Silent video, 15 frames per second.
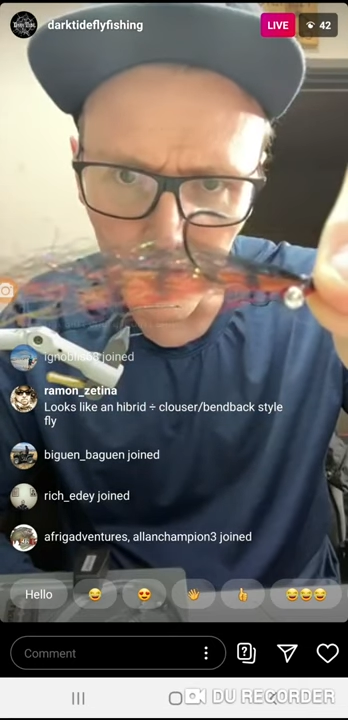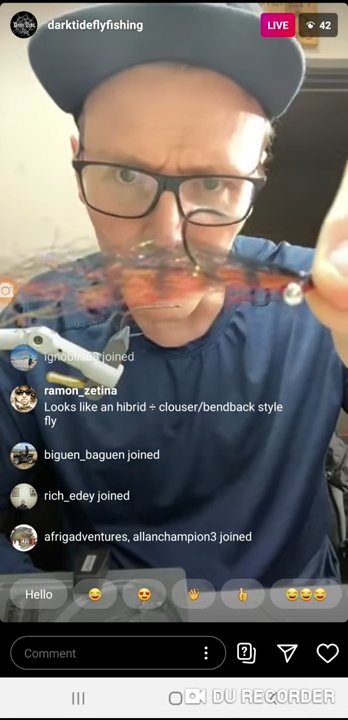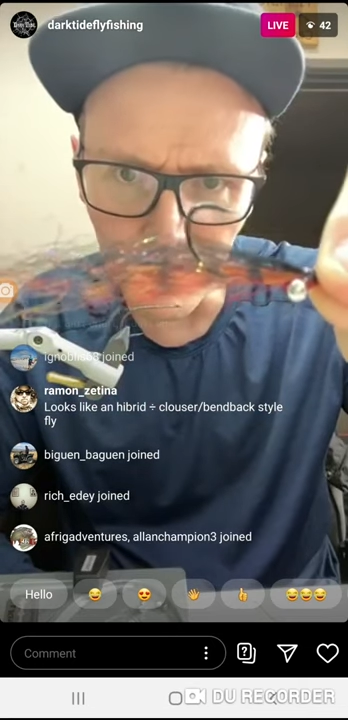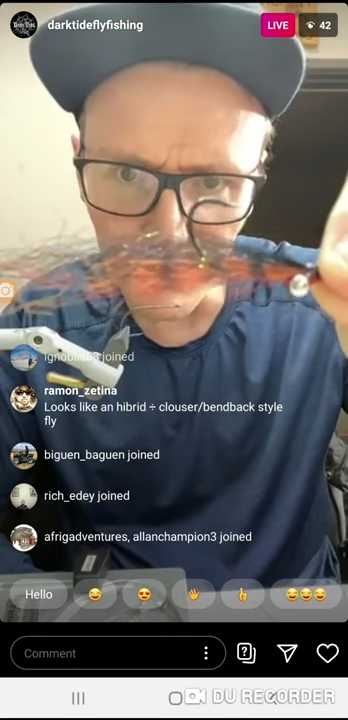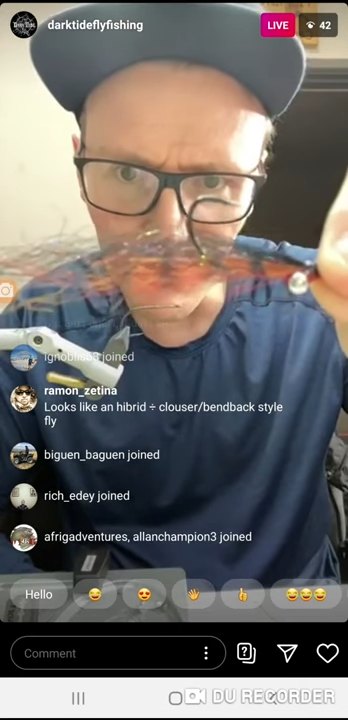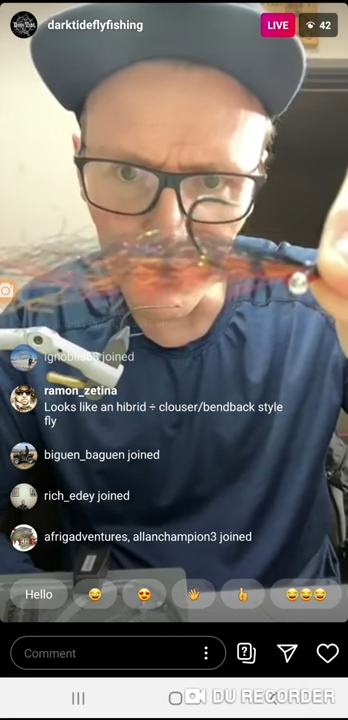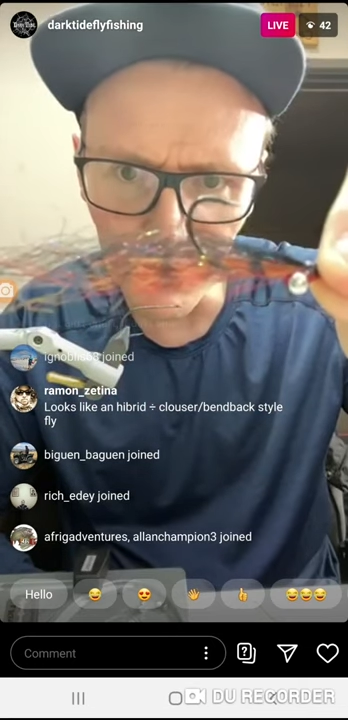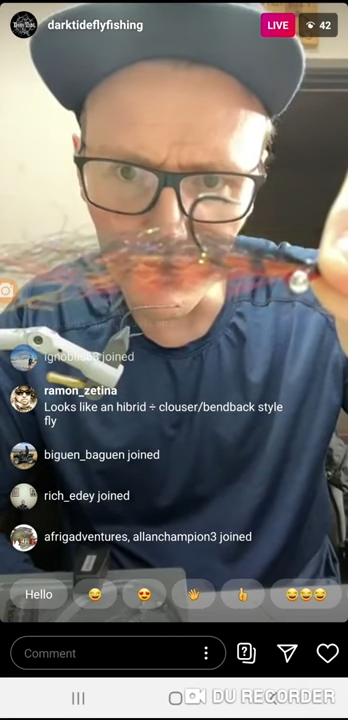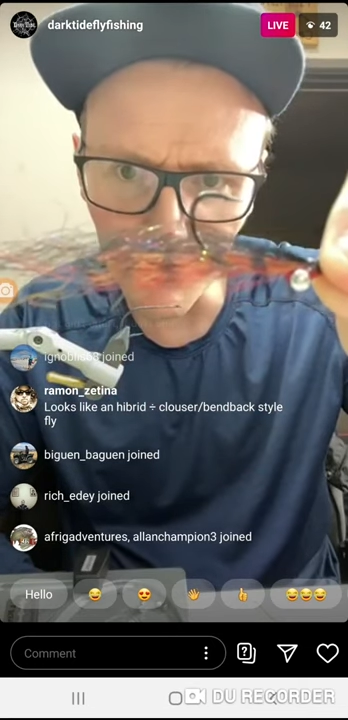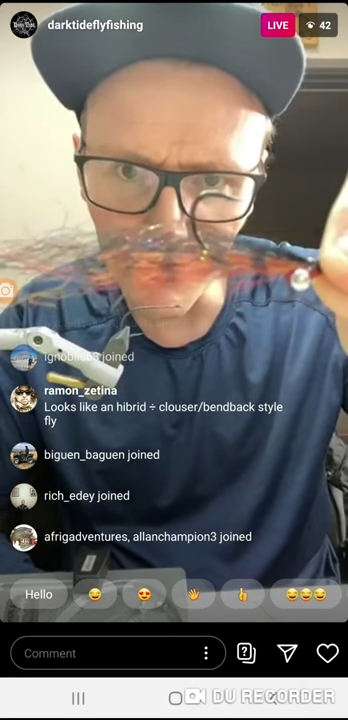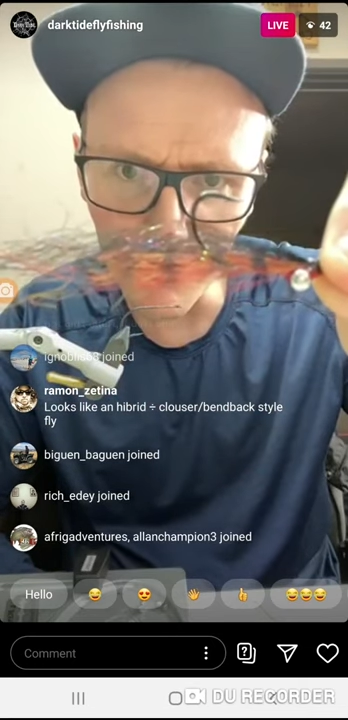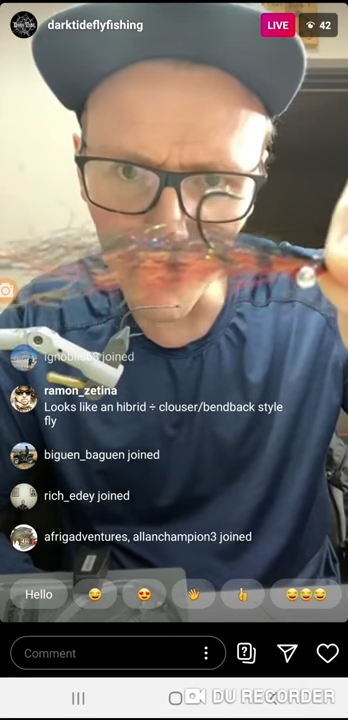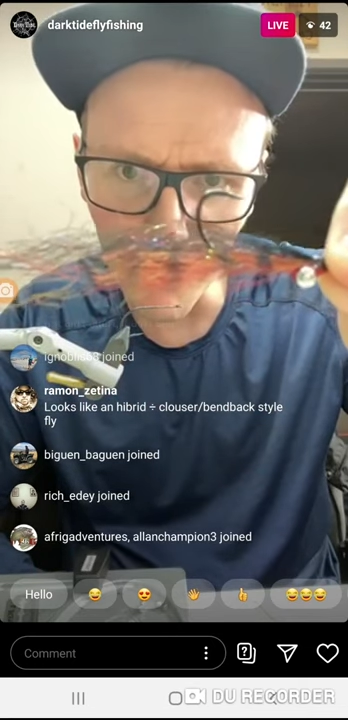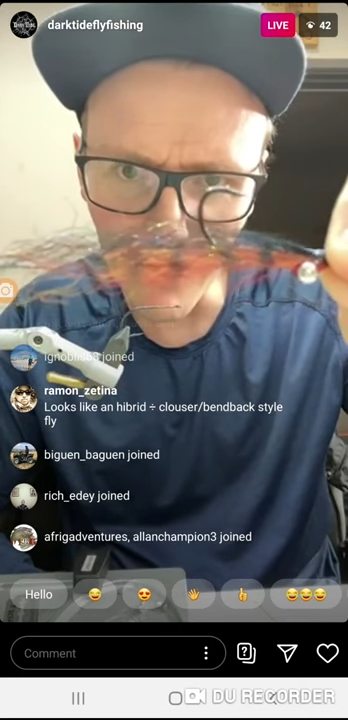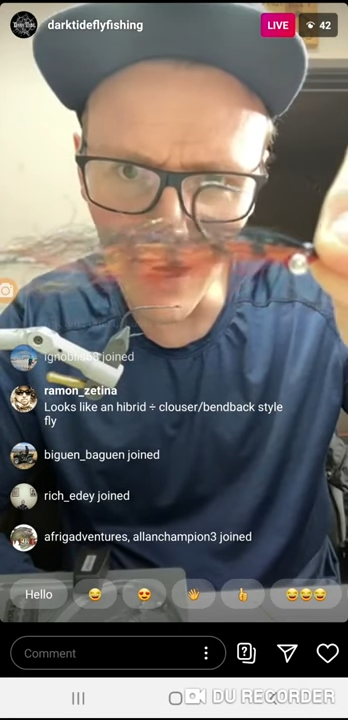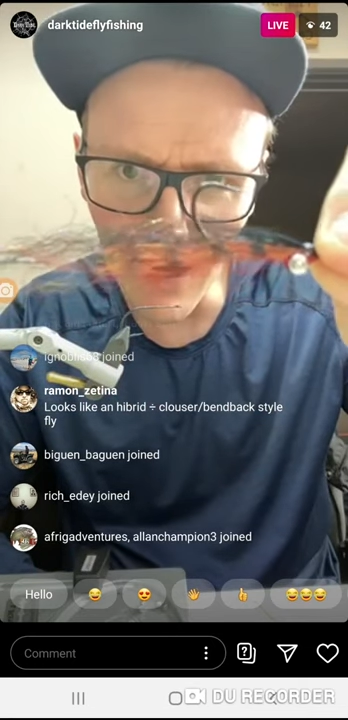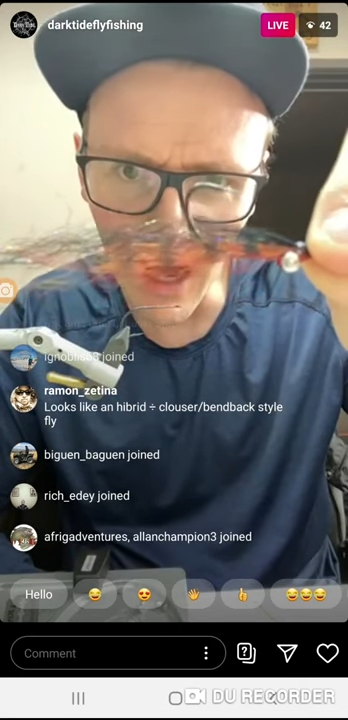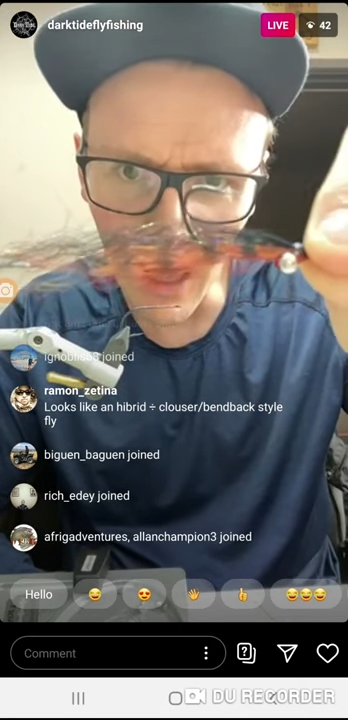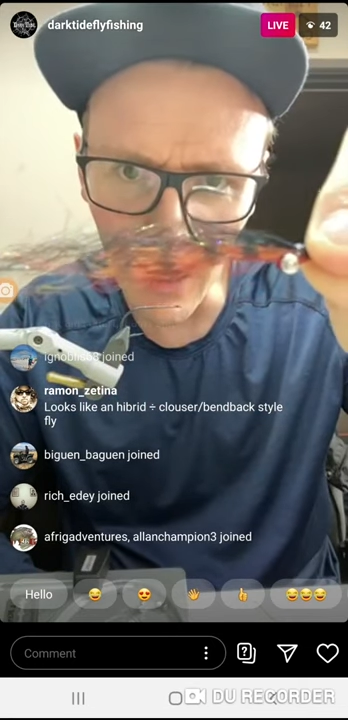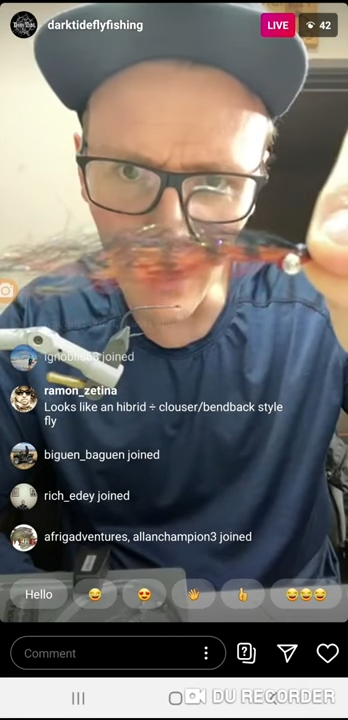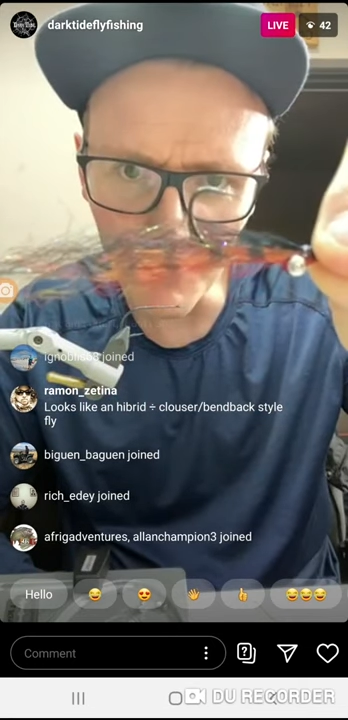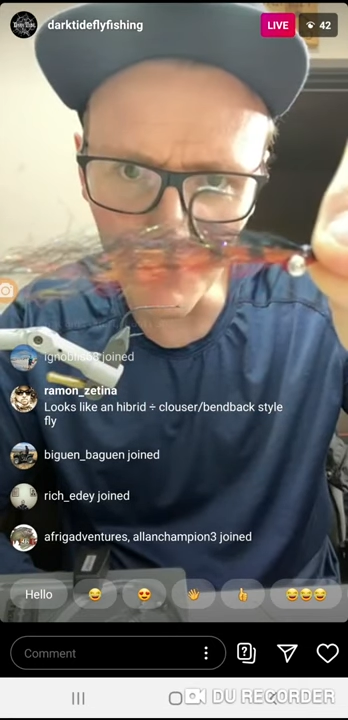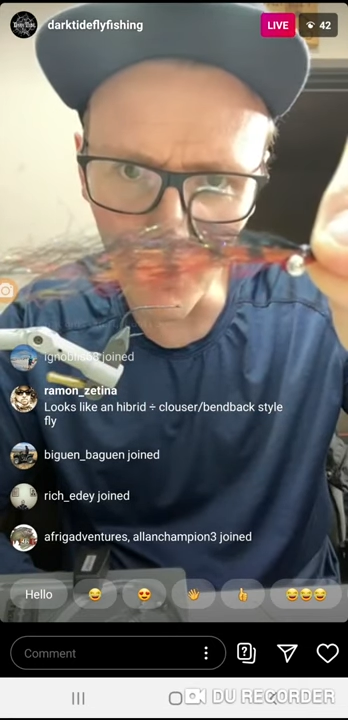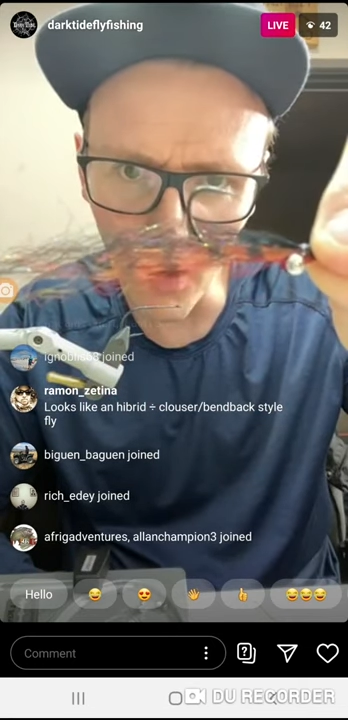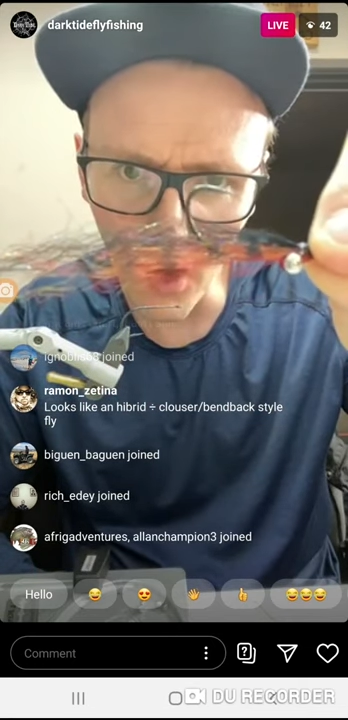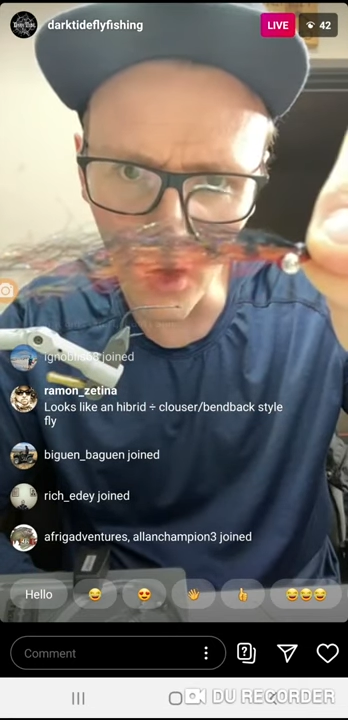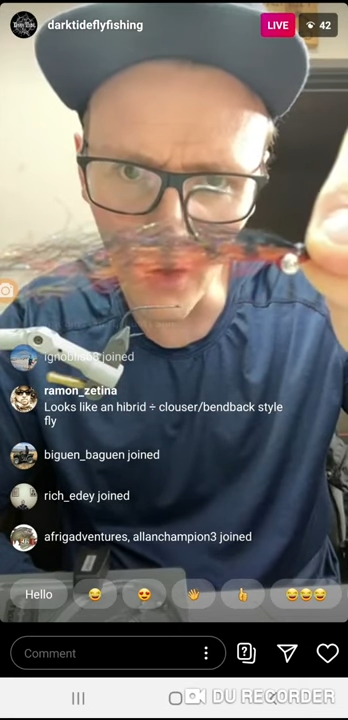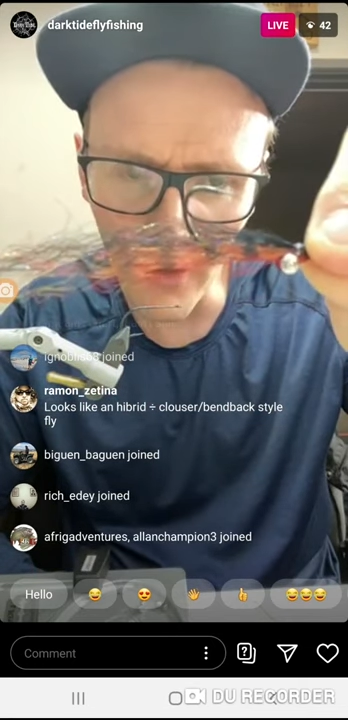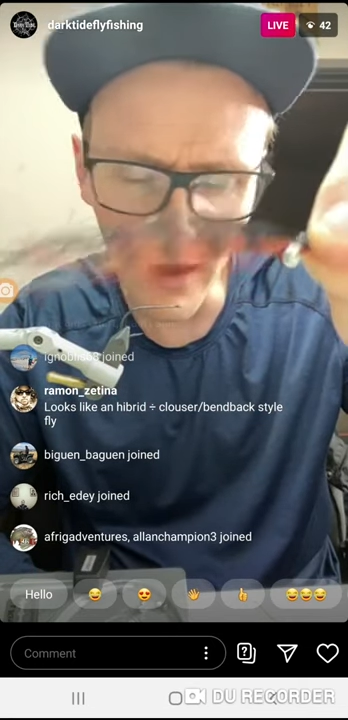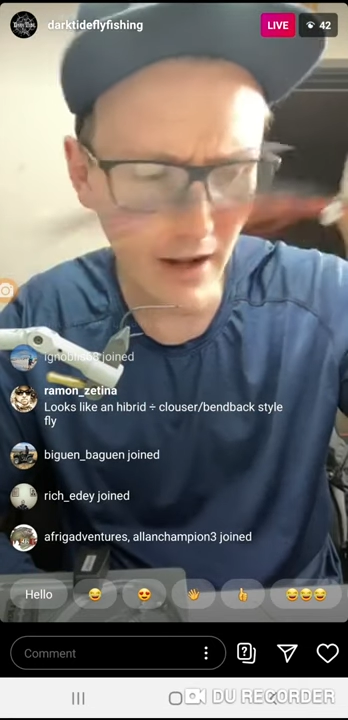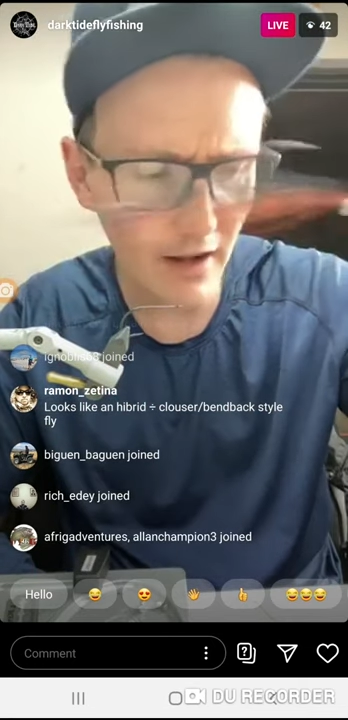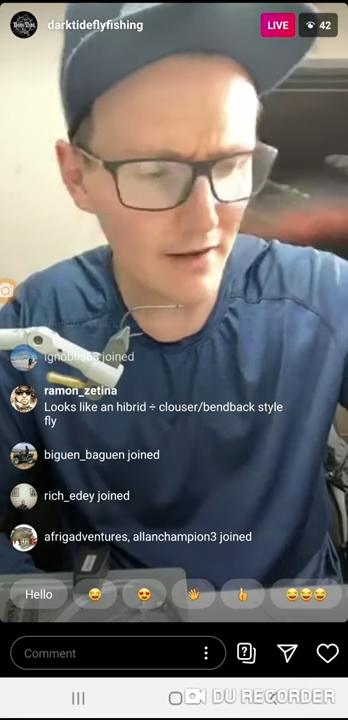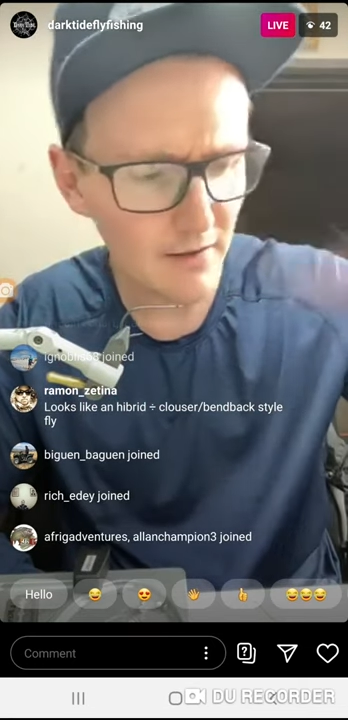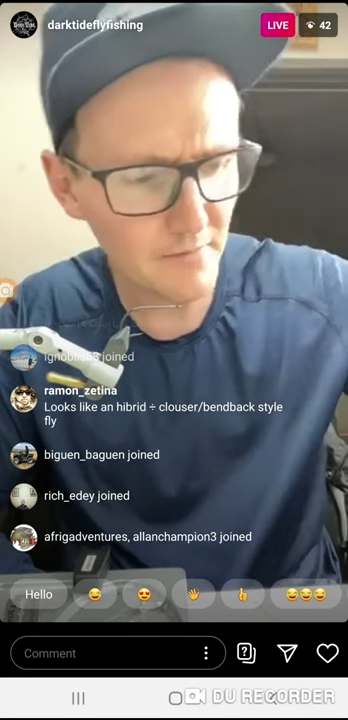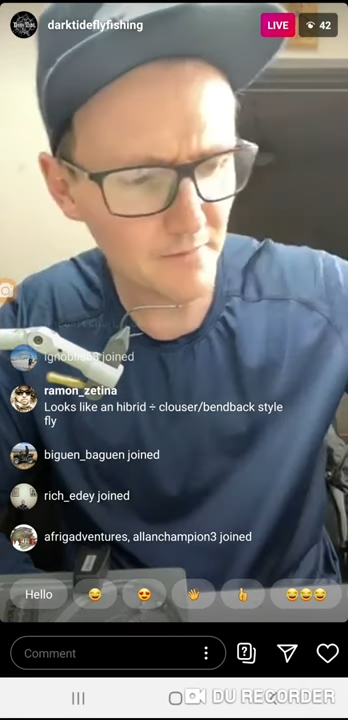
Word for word: You can see with some very light barring.